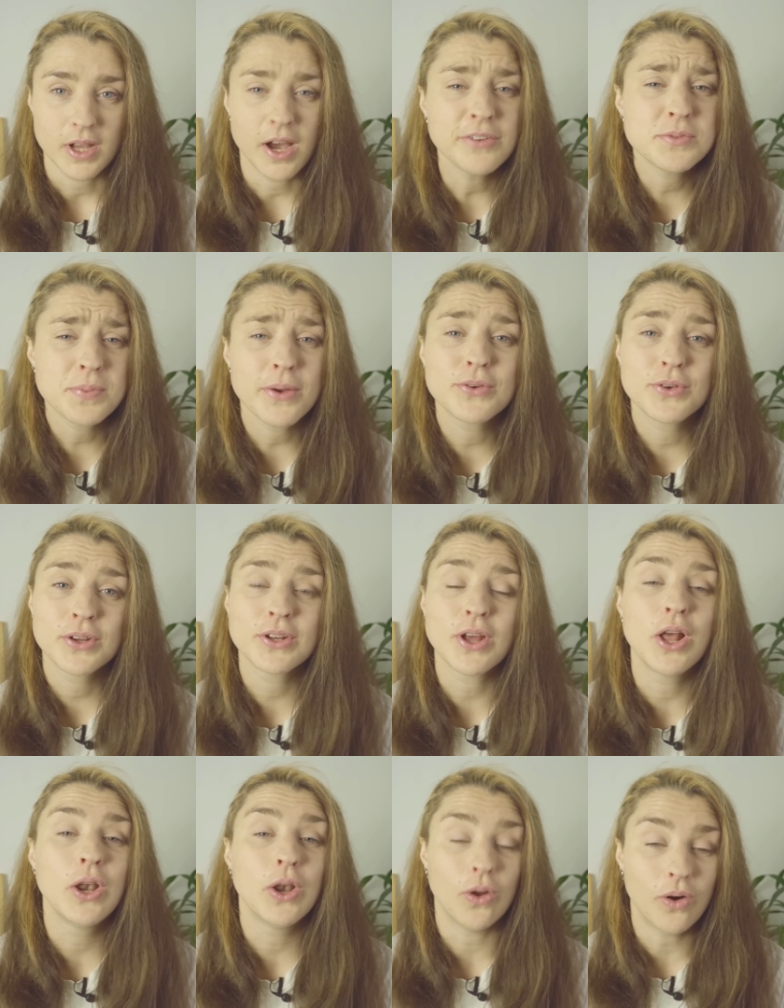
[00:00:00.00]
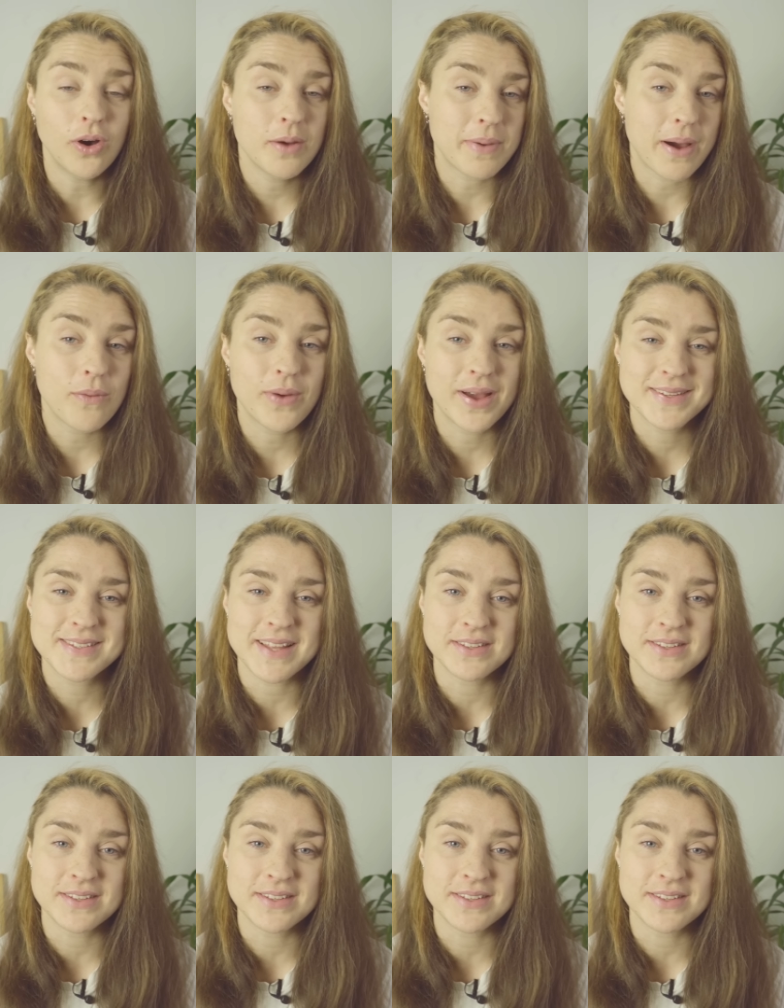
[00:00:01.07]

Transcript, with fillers: I've spoken a lot about West